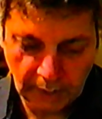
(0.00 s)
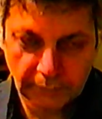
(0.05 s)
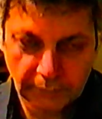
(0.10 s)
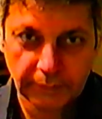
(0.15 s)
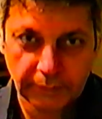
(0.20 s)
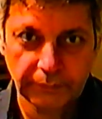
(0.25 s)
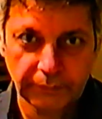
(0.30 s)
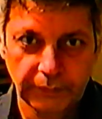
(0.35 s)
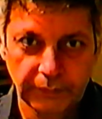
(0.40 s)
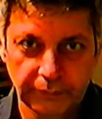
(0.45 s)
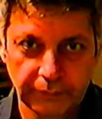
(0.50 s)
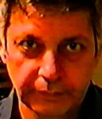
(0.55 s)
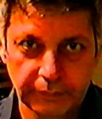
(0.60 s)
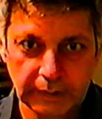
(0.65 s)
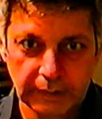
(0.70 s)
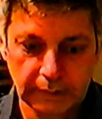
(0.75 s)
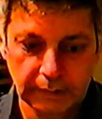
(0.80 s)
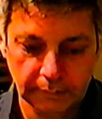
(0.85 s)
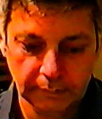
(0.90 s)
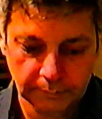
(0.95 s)

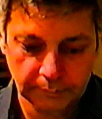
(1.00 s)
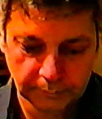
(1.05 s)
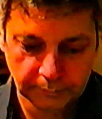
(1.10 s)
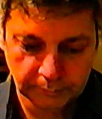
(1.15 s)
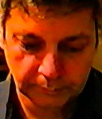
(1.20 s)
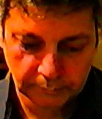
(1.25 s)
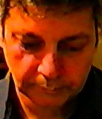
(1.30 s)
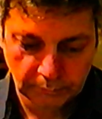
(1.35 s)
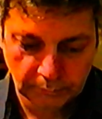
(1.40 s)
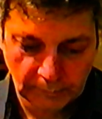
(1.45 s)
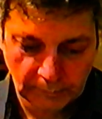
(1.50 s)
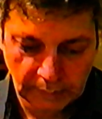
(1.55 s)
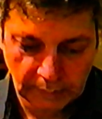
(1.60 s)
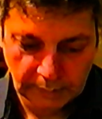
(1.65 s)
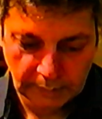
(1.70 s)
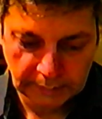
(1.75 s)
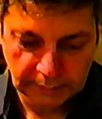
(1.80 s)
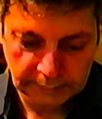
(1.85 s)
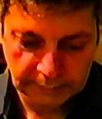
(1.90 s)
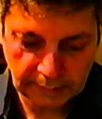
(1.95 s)
115.
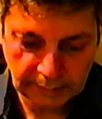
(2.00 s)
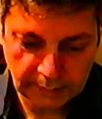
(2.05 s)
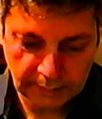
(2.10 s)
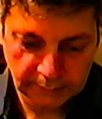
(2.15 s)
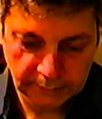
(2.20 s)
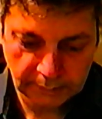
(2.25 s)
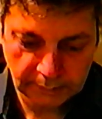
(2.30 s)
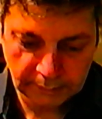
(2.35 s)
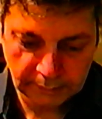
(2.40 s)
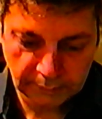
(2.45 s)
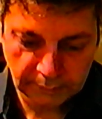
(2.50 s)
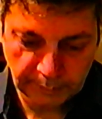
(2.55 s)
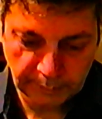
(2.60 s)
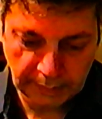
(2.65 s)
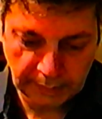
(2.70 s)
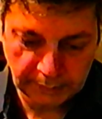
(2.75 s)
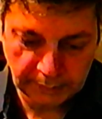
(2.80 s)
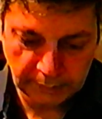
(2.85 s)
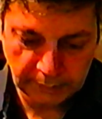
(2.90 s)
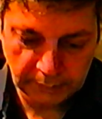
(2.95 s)
Scientists
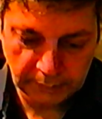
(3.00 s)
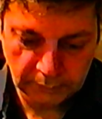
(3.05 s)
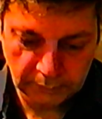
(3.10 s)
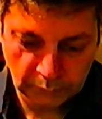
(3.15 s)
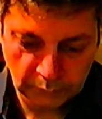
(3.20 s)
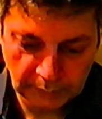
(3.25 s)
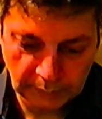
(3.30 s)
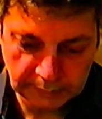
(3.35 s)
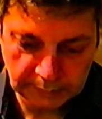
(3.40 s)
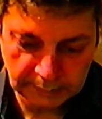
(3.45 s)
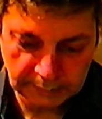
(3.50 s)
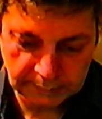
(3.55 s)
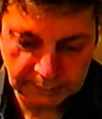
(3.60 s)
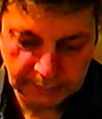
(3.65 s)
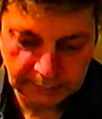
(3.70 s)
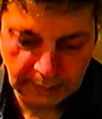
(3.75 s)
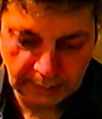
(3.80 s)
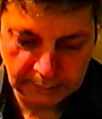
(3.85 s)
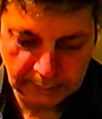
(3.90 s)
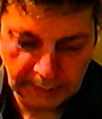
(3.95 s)
may need to
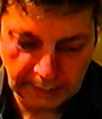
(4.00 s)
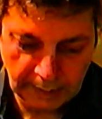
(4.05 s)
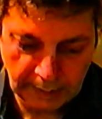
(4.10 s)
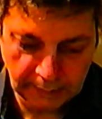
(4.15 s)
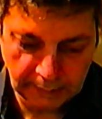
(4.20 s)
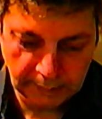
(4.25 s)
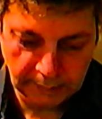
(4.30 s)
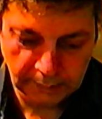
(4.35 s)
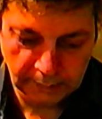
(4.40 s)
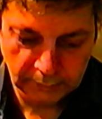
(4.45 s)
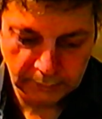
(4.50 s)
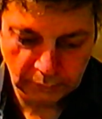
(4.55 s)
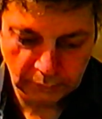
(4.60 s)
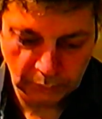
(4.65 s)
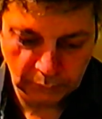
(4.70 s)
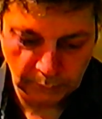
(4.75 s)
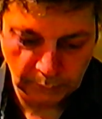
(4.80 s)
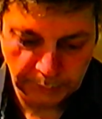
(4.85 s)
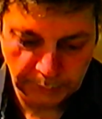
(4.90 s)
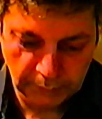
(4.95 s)
understand aliens
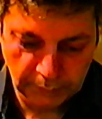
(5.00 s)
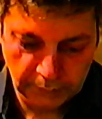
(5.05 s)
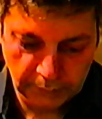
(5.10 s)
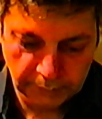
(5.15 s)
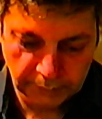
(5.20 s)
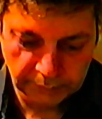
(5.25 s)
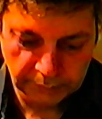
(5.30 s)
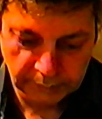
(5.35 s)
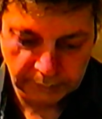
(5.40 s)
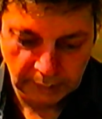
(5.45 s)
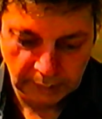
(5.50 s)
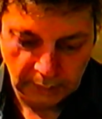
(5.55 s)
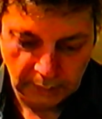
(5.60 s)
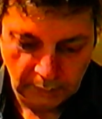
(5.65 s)
or computers